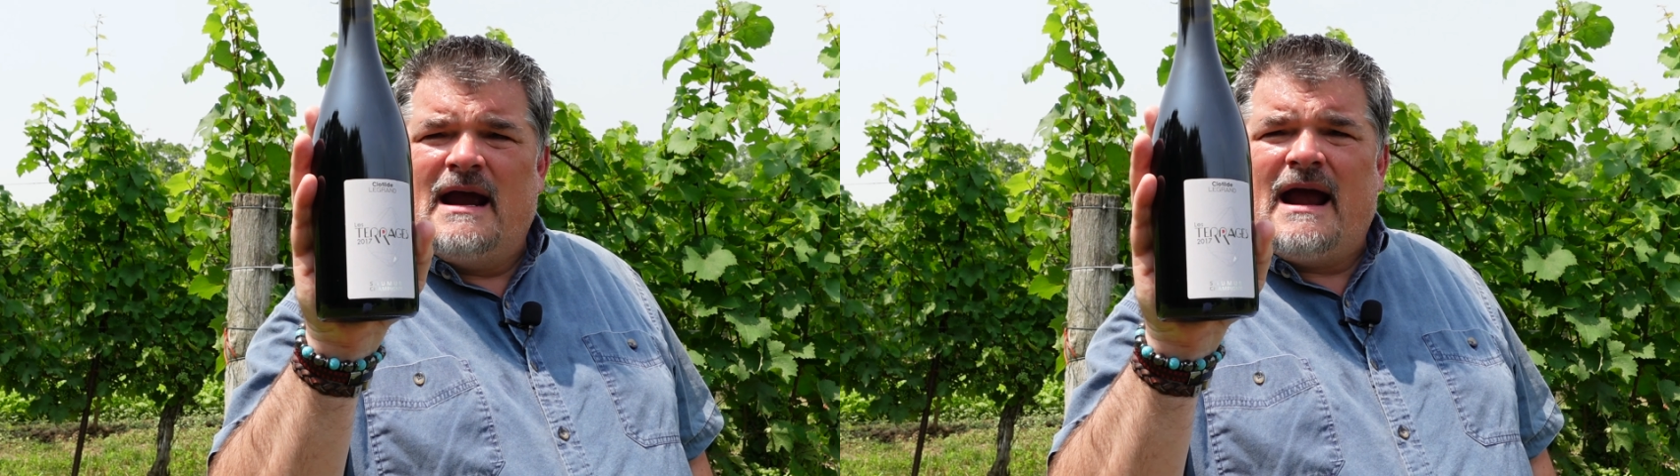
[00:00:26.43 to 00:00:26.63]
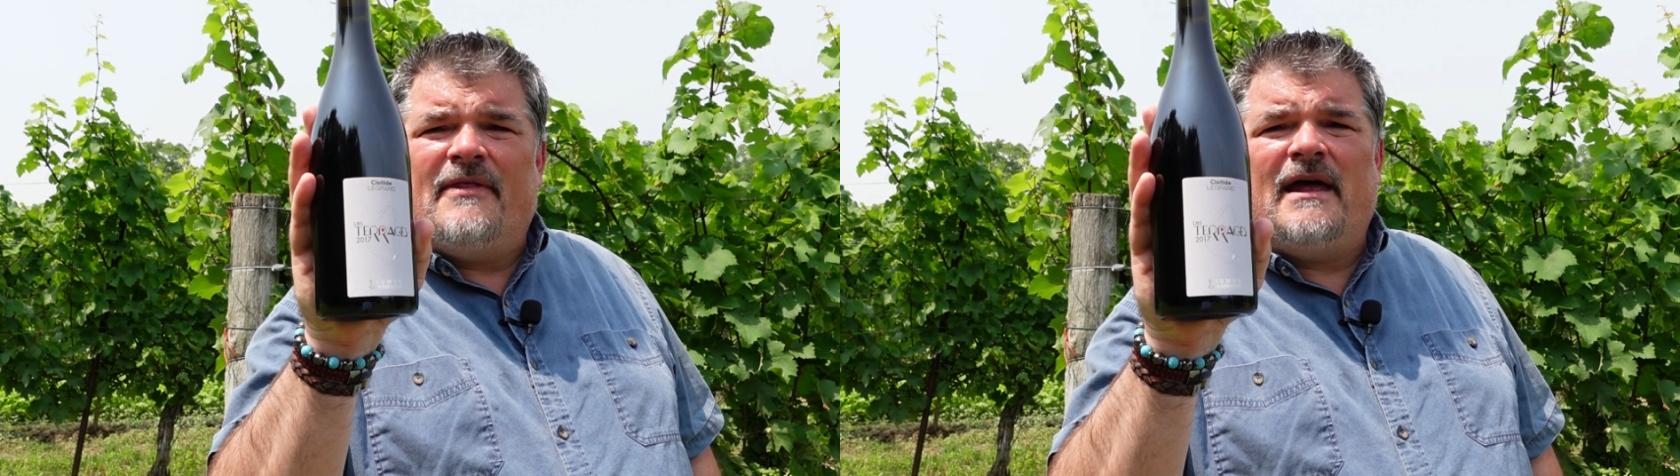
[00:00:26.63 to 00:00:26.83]

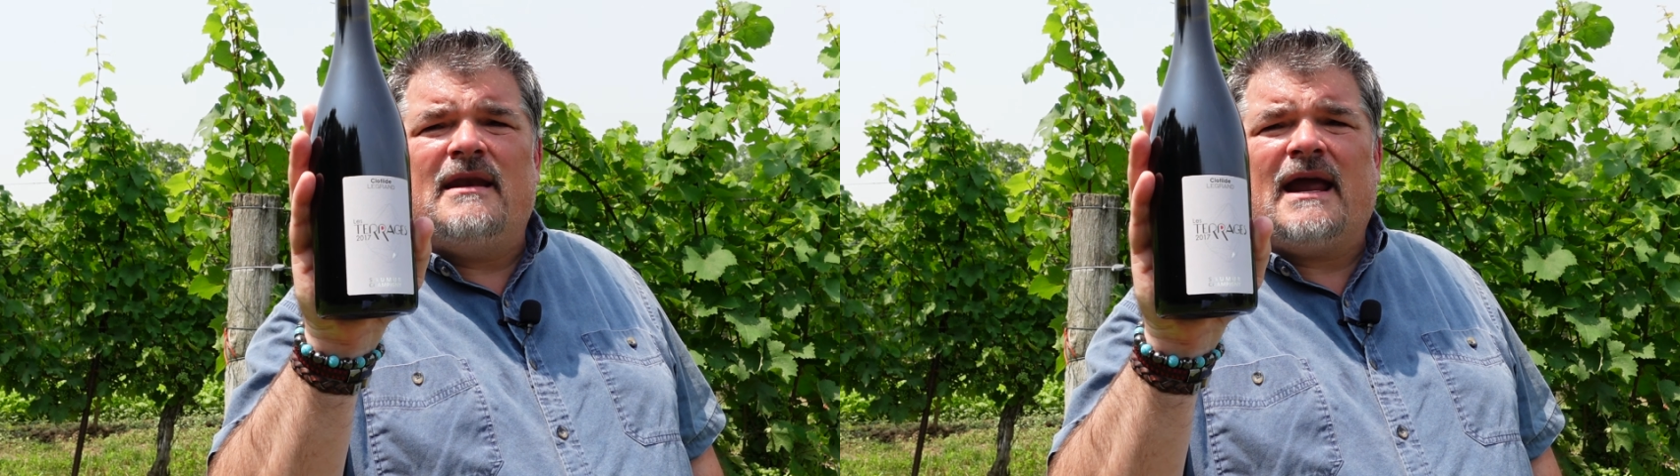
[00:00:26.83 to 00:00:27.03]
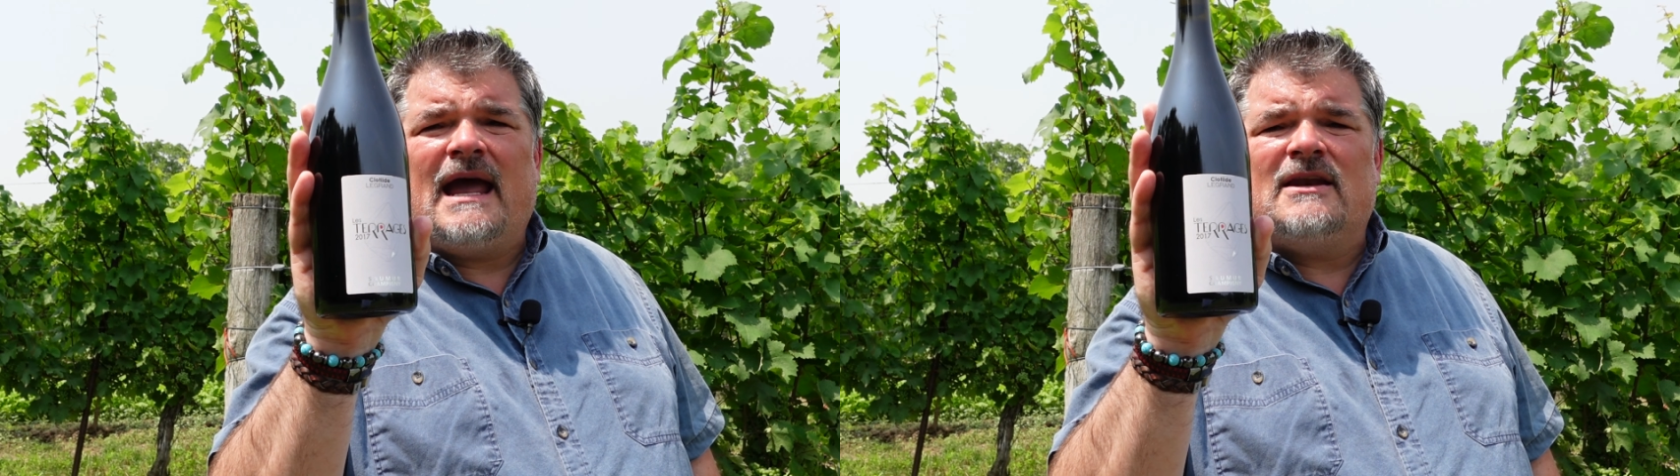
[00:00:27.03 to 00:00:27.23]
and
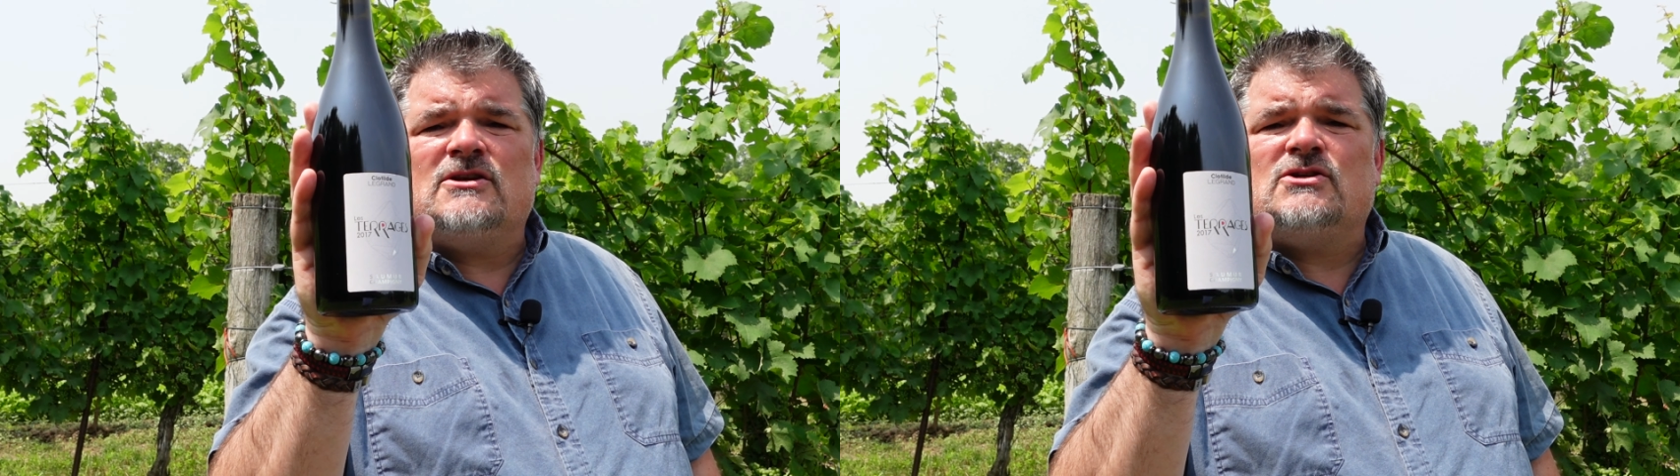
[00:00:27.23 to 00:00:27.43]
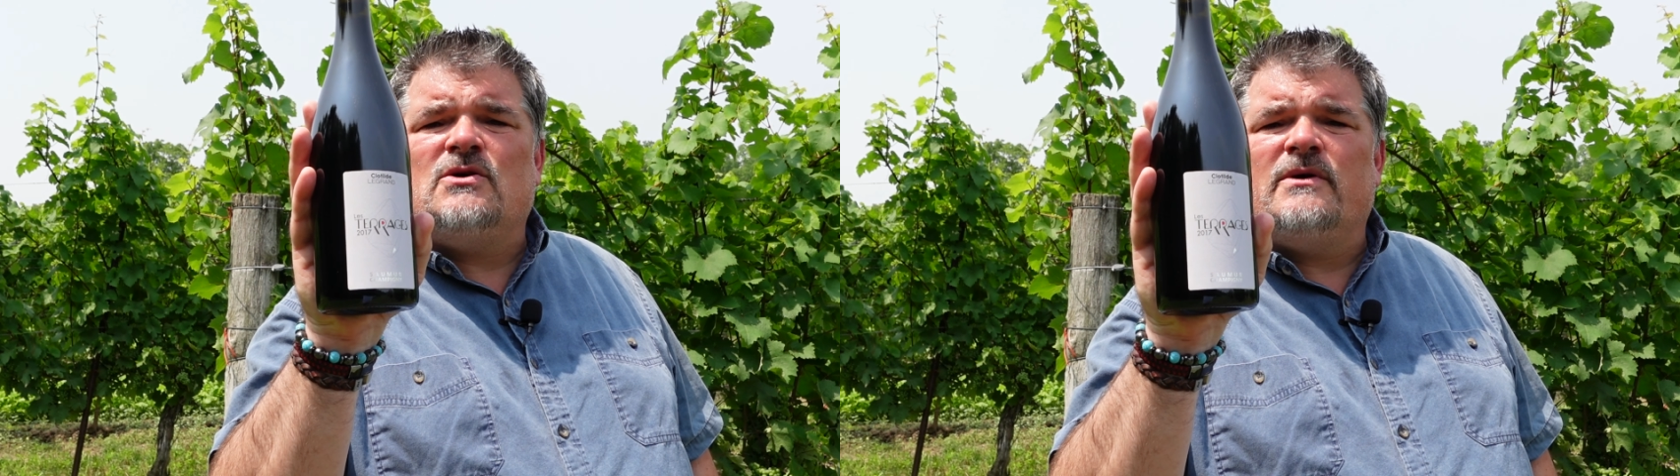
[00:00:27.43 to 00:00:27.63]
then
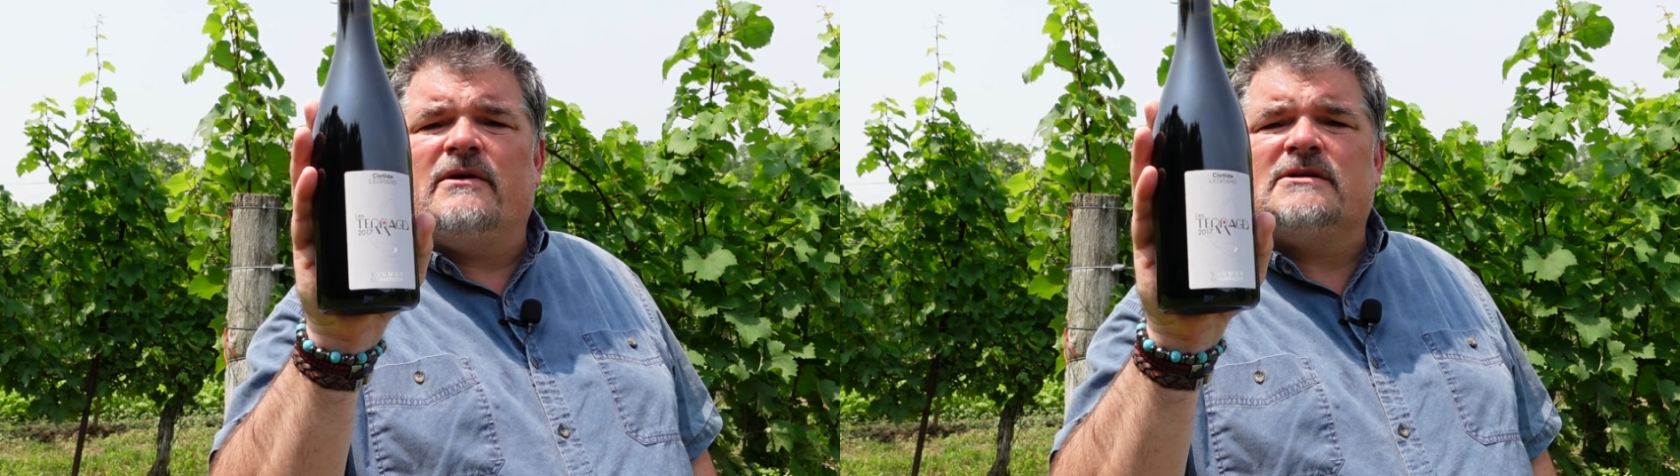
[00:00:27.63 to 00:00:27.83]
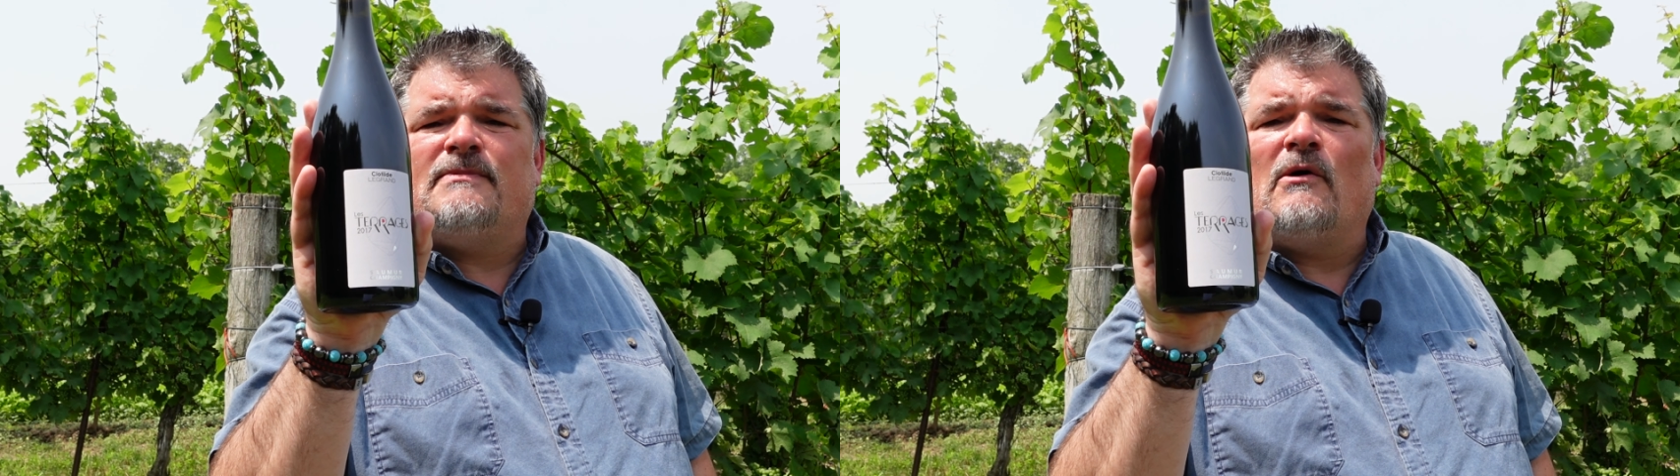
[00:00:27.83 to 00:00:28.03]
again 2
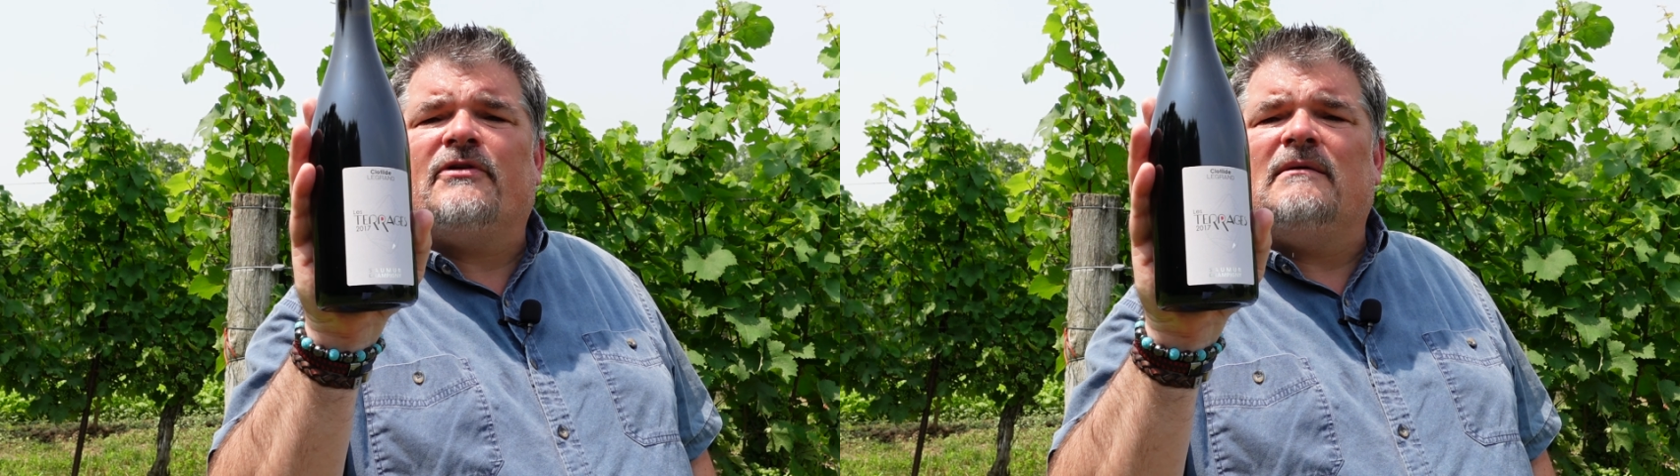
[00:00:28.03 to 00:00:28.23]
years both